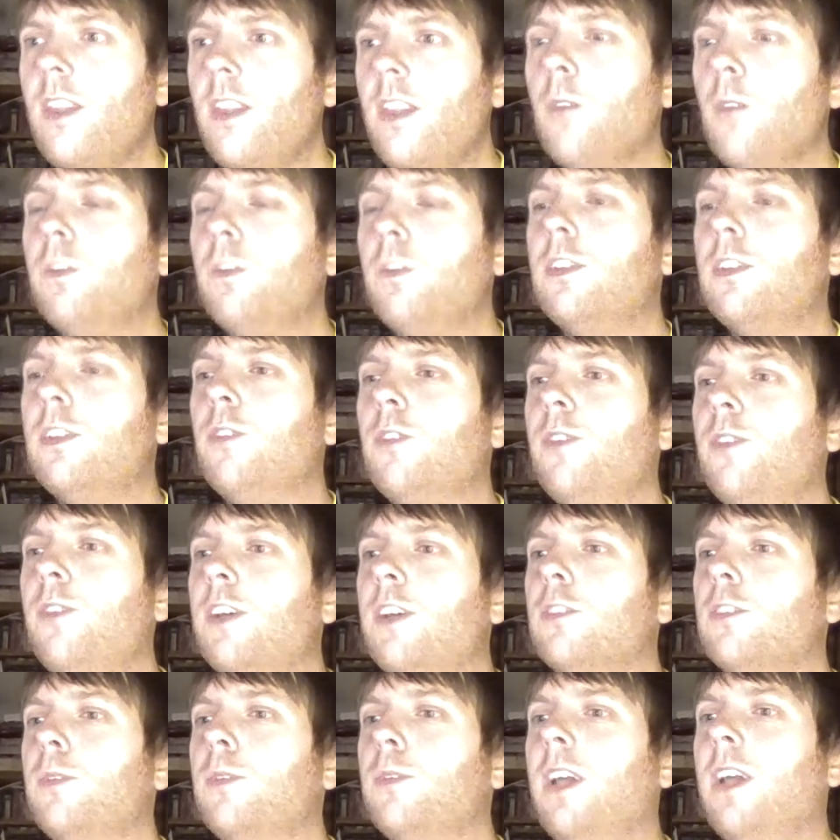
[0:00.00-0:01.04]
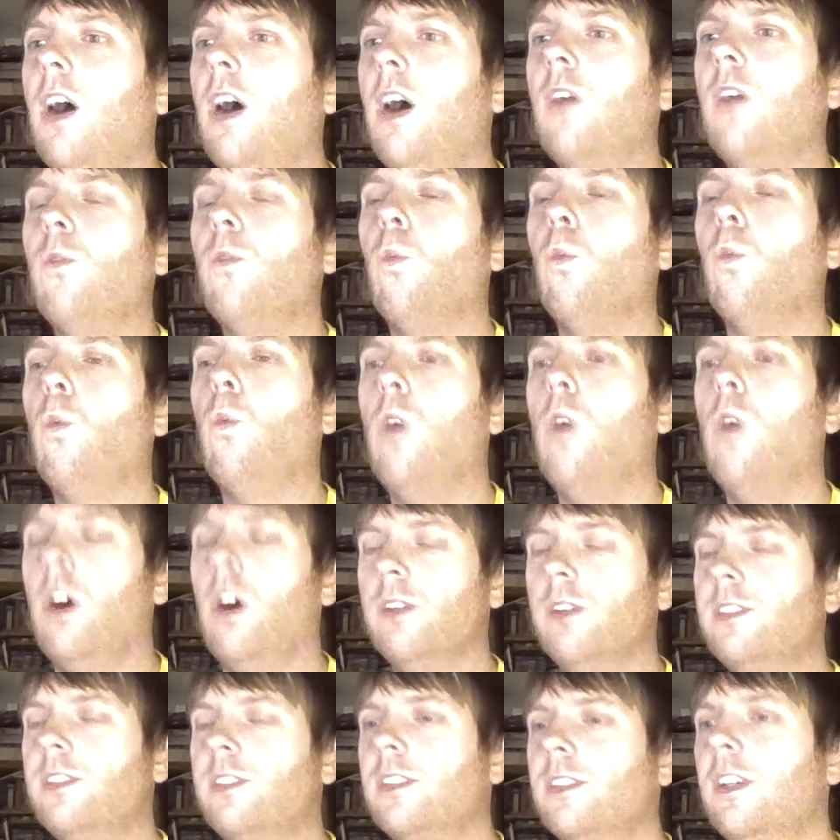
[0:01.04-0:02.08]
was the first winner of what?
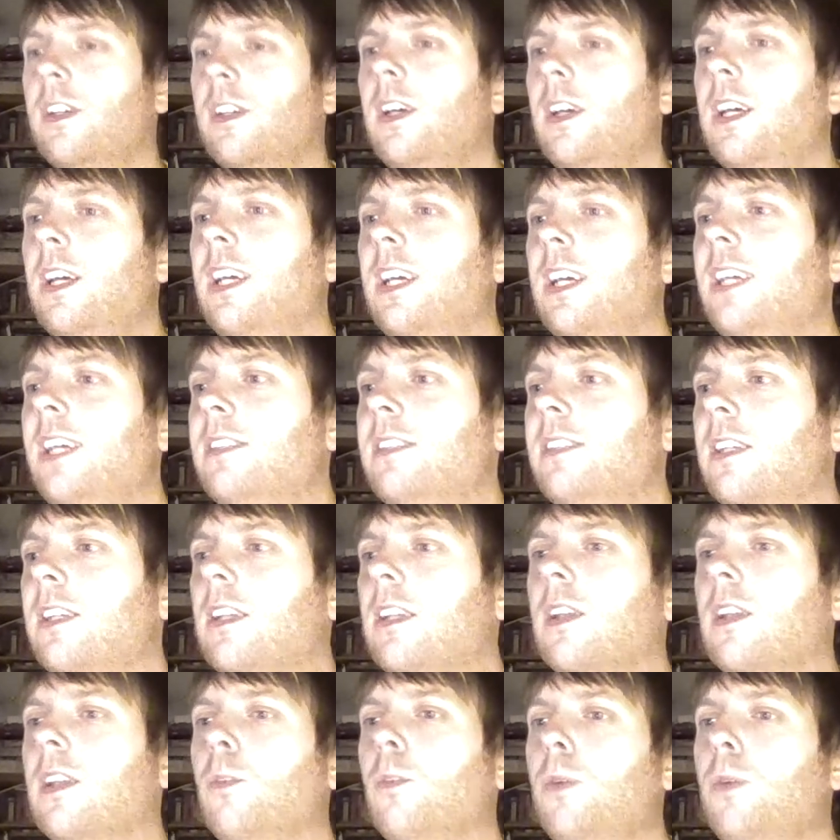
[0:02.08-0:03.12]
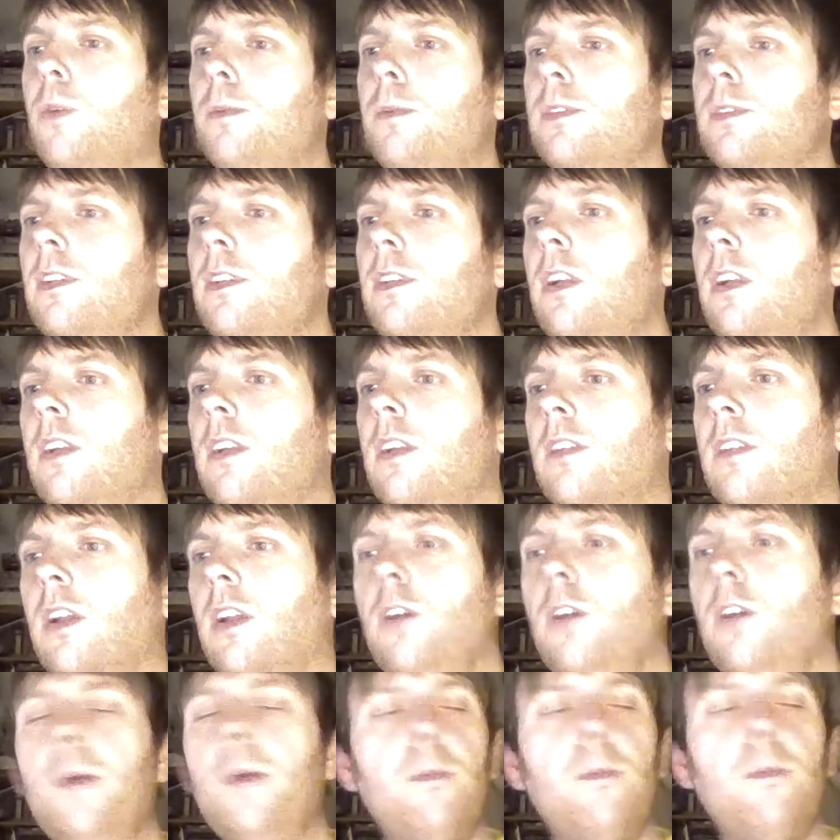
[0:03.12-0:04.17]
Is it Wimbledon, the
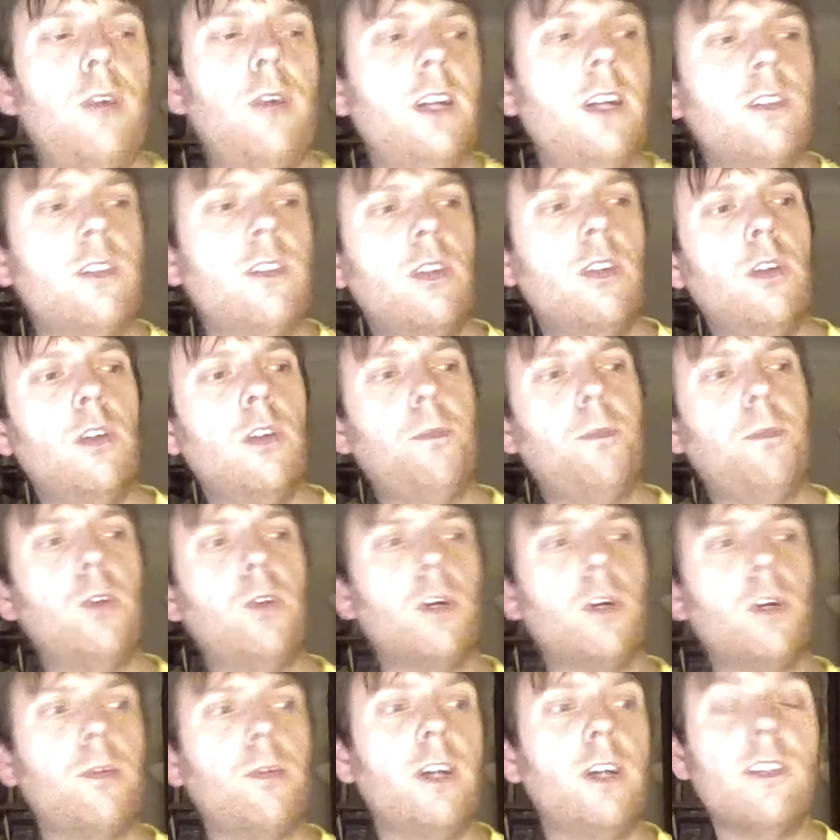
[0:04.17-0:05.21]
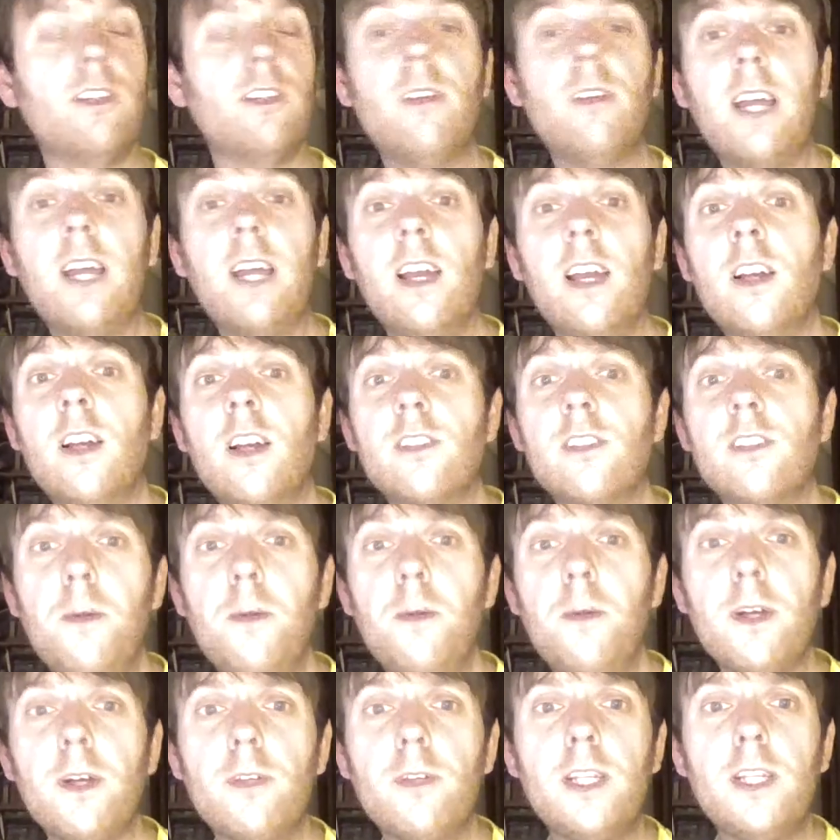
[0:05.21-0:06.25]
Nobel Prize, or the Booker Prize? Okay, so here
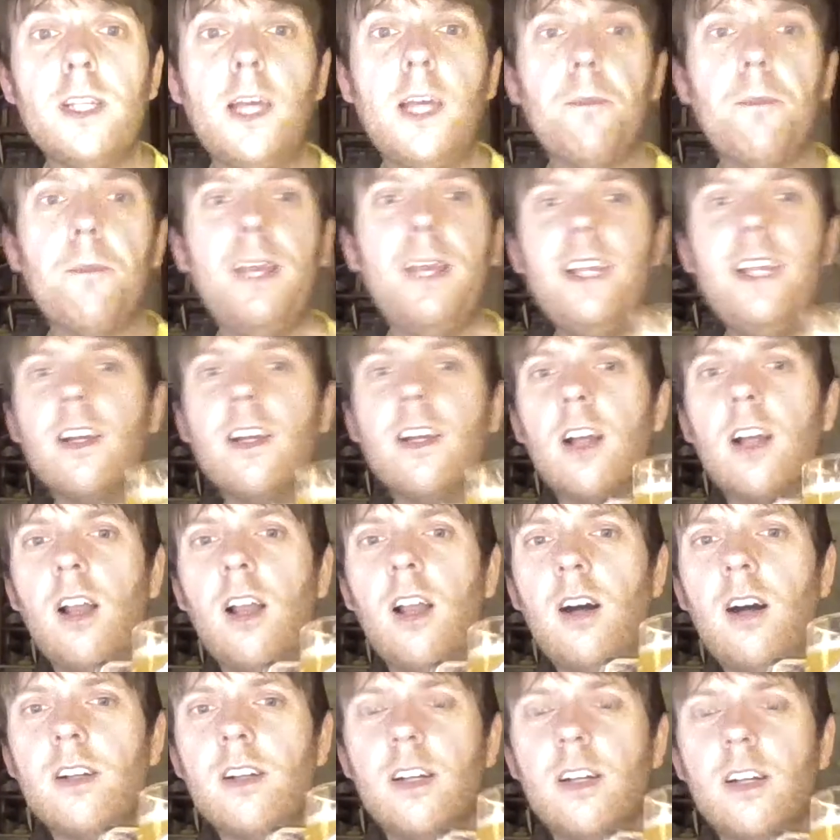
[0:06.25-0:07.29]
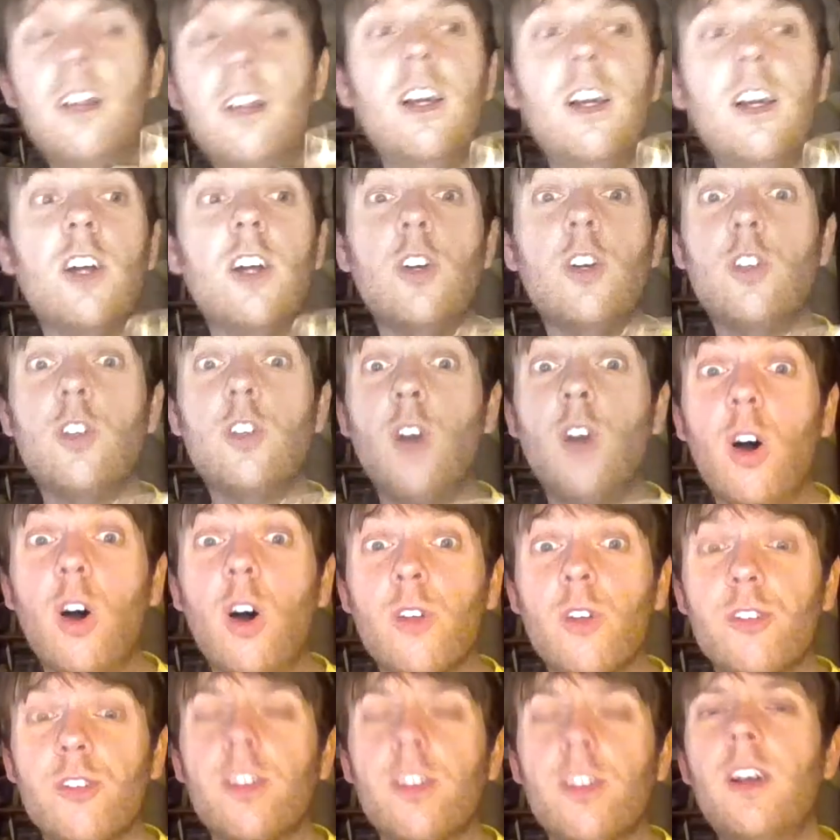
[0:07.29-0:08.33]
we go with the Pina Colada
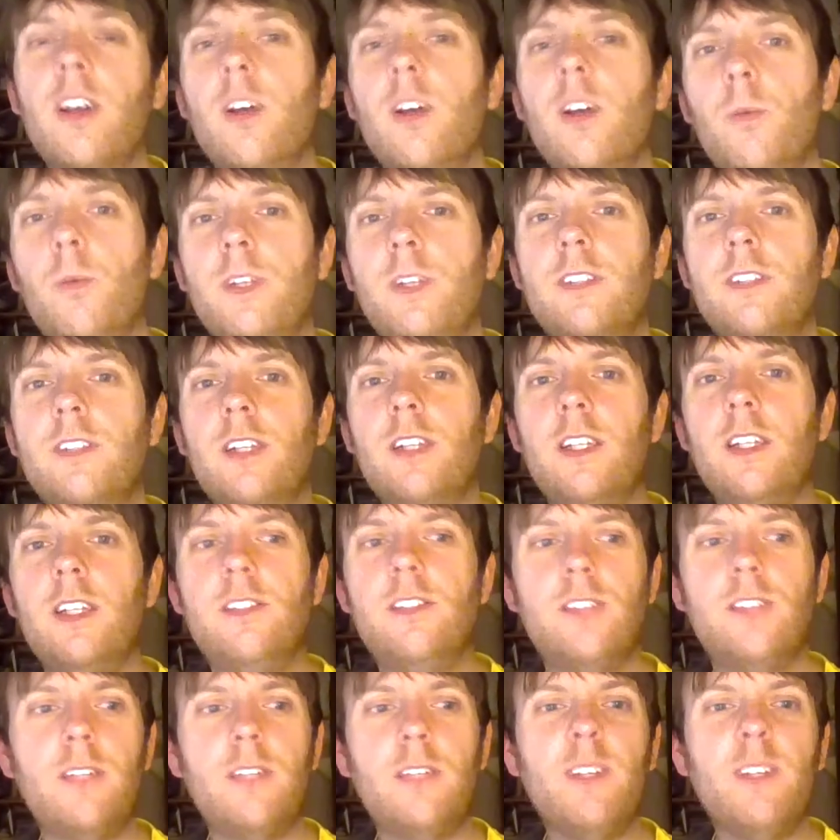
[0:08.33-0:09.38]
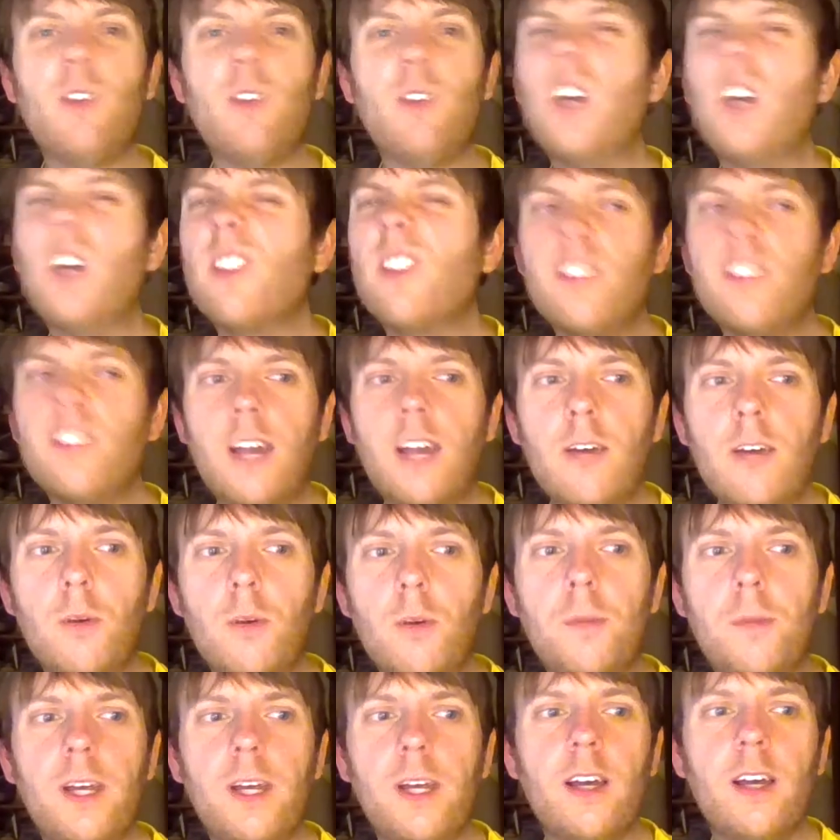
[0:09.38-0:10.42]
Goz, which is generally quite a sour
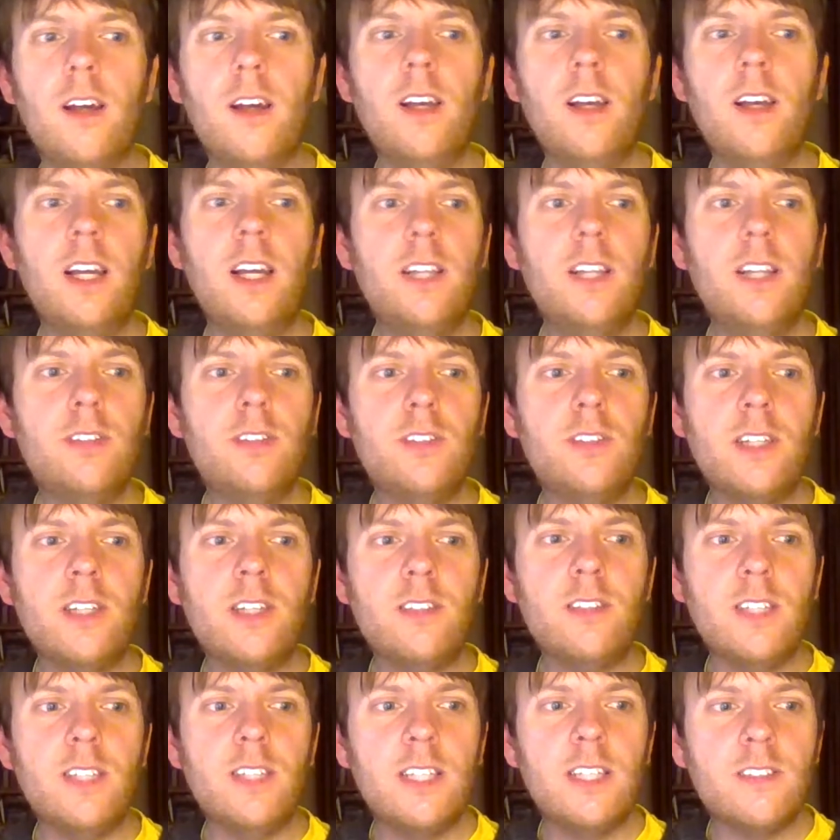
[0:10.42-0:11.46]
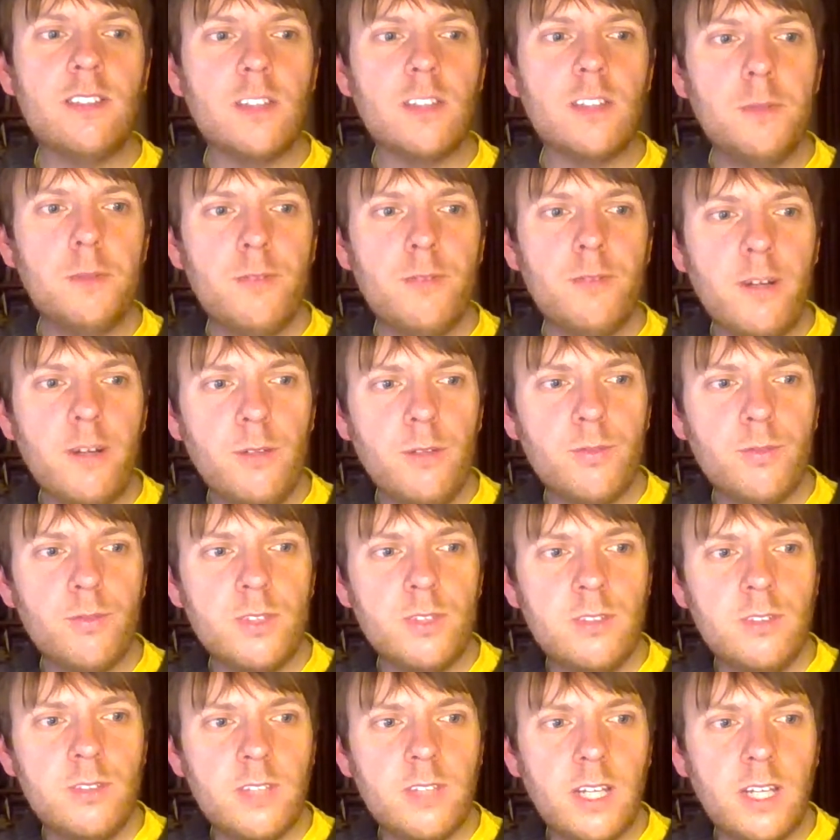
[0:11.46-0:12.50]
beer. It's suggesting it's going to be very
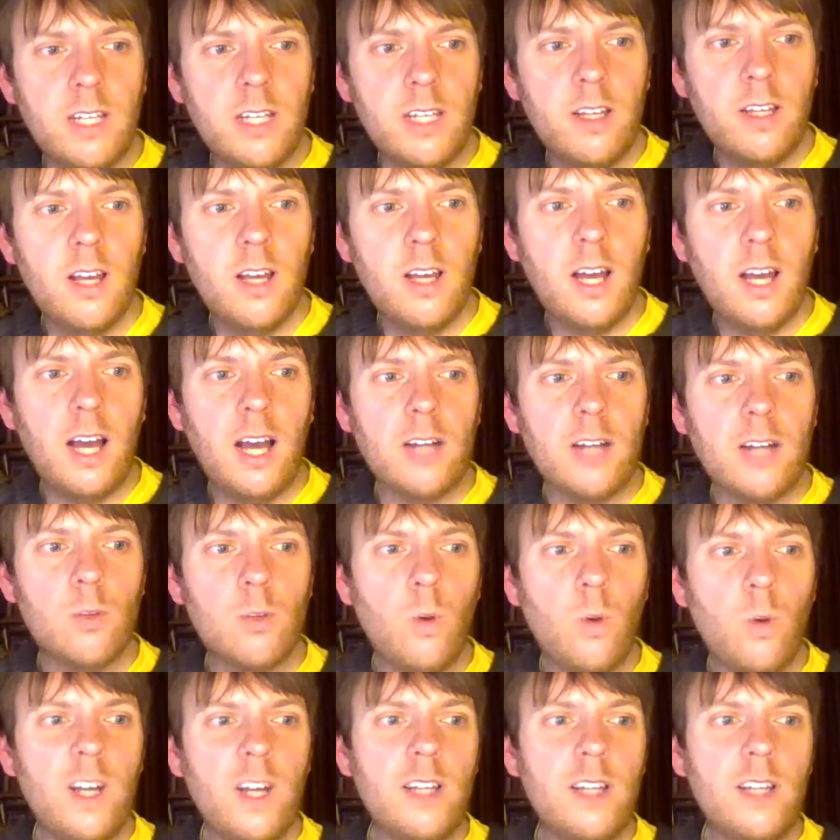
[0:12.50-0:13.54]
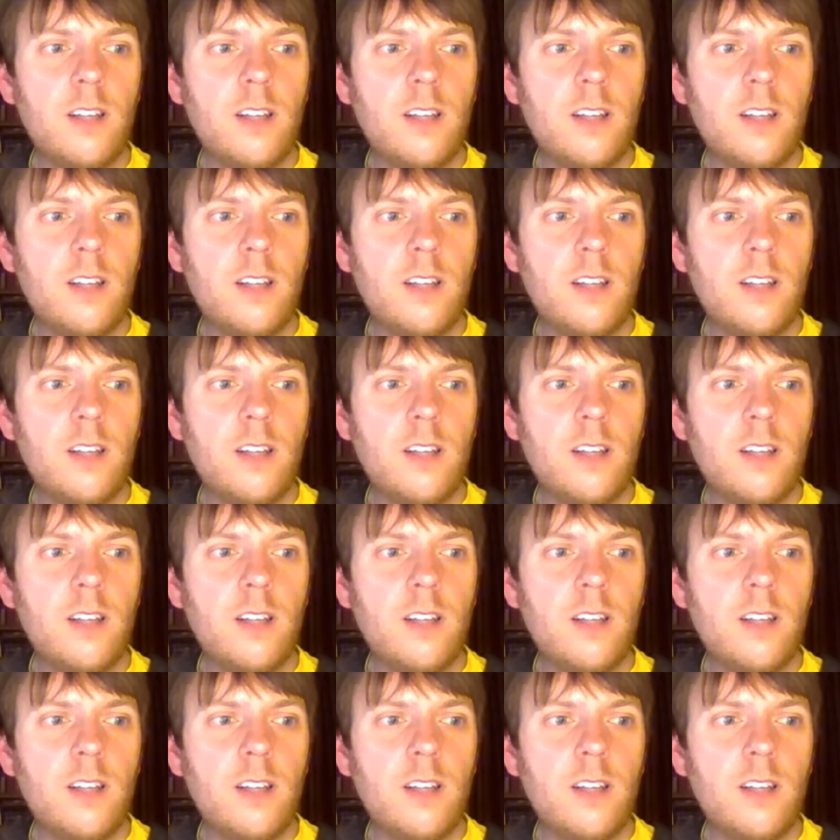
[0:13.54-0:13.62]
fruity and quite